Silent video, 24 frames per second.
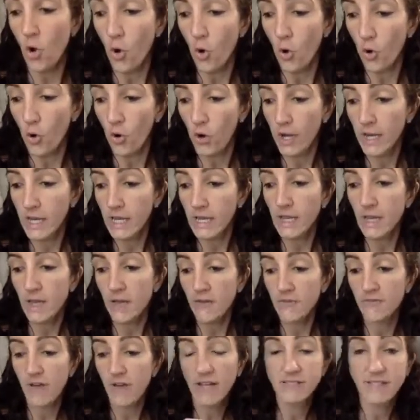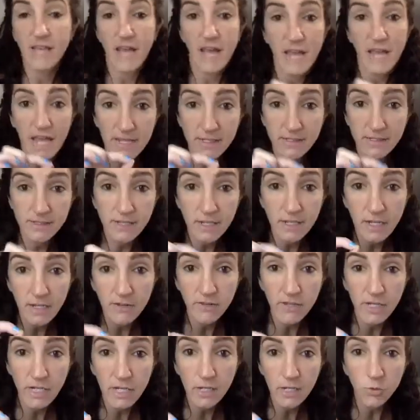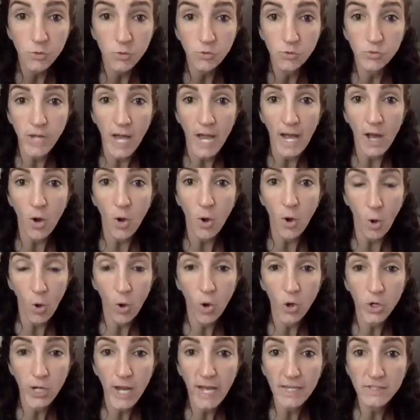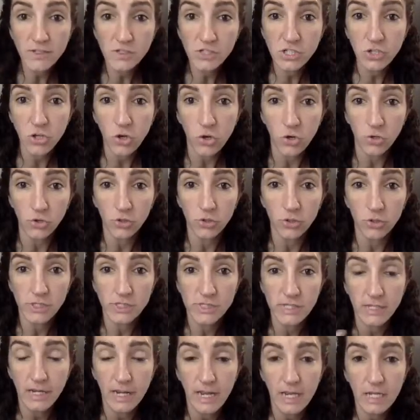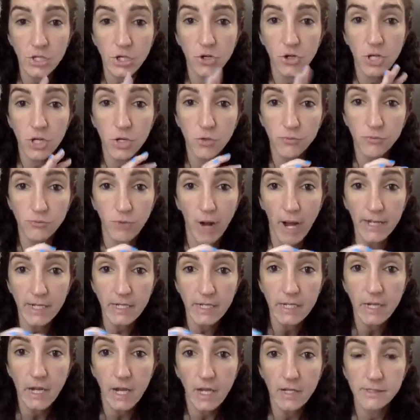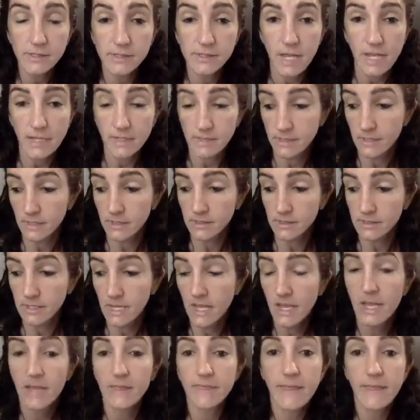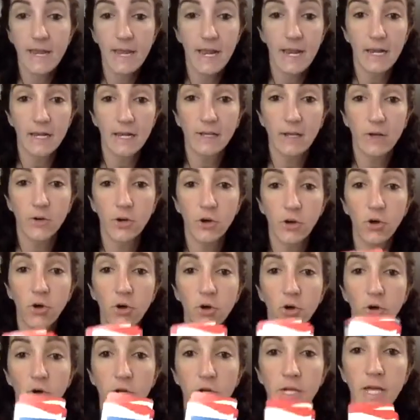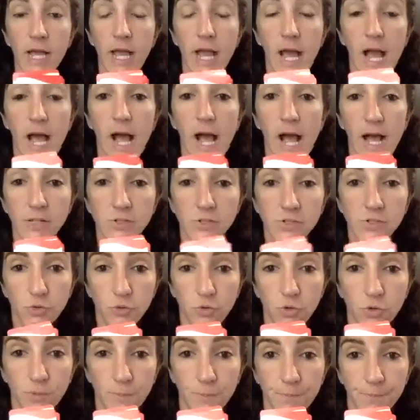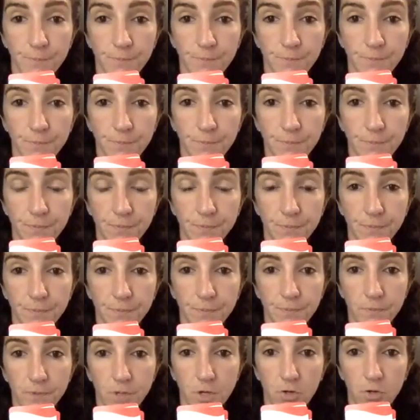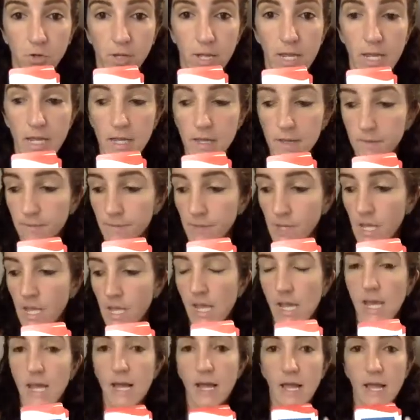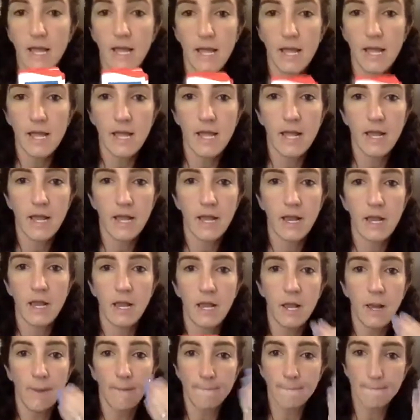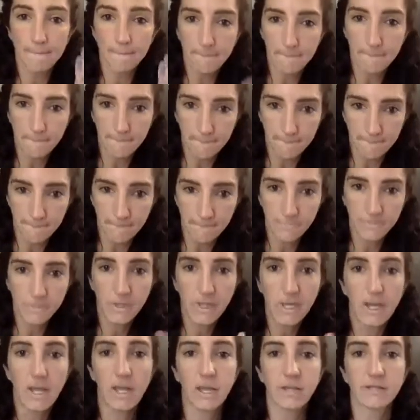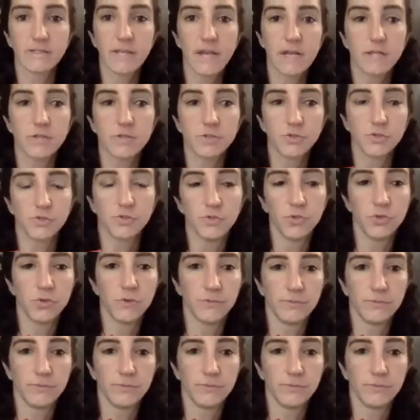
Hoy vas a escribir una oración. Today you're going to write a sentence de el color azul. Okay, él es azul.